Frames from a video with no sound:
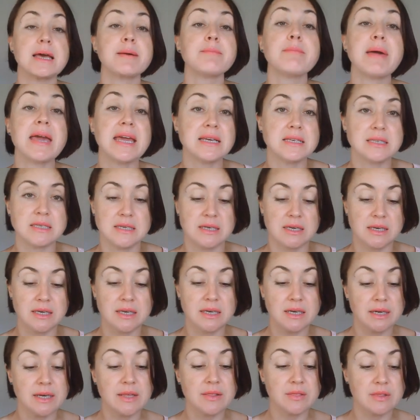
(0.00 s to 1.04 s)
amazing
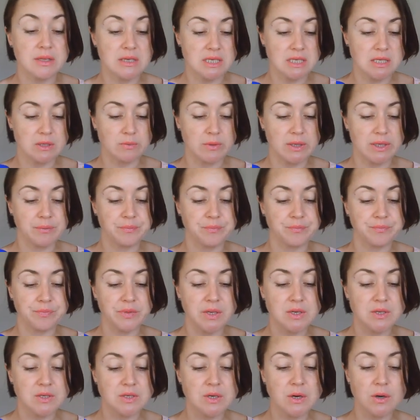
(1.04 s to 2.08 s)
here in this one.
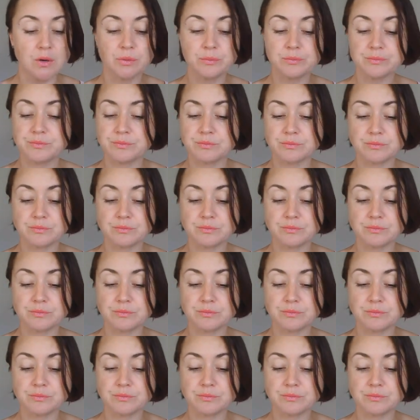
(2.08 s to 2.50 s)
So